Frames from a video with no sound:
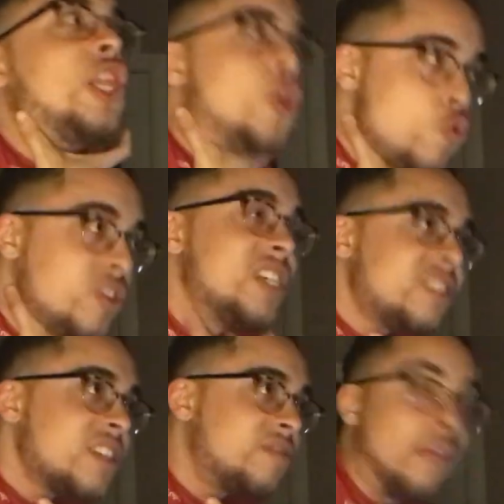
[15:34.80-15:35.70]

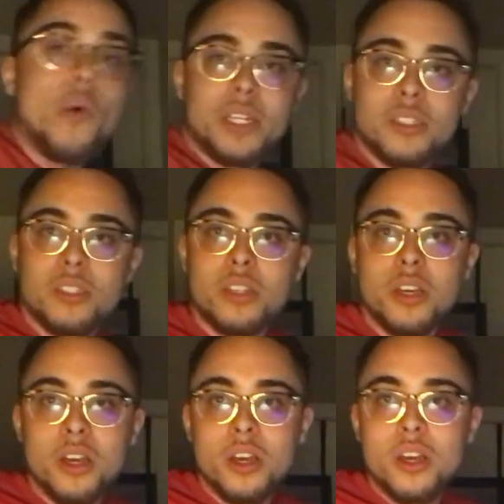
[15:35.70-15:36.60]
loses his voice.
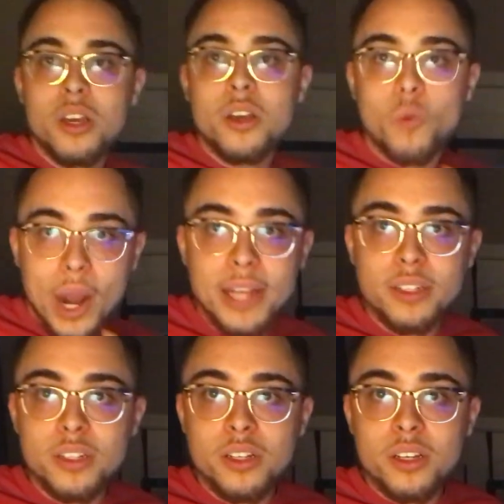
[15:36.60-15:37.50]

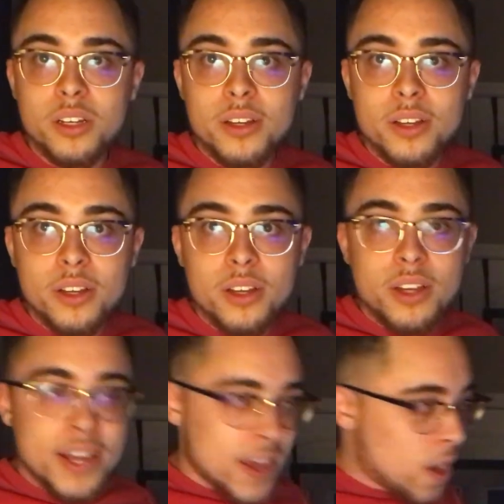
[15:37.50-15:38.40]
Right?
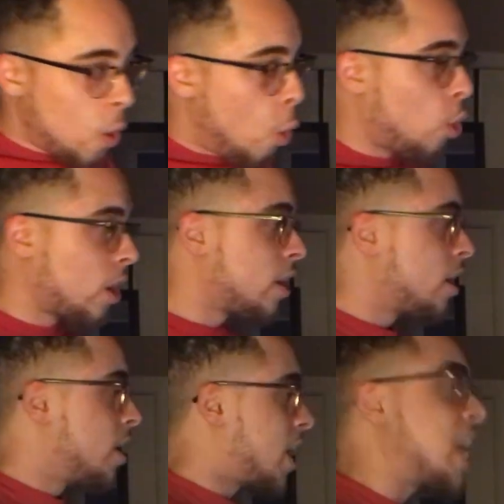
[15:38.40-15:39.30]
Or
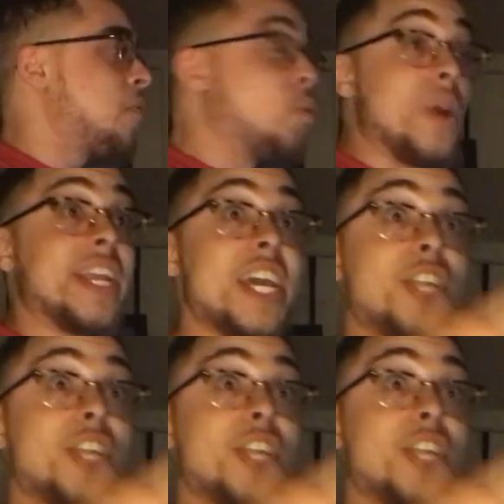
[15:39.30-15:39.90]
even when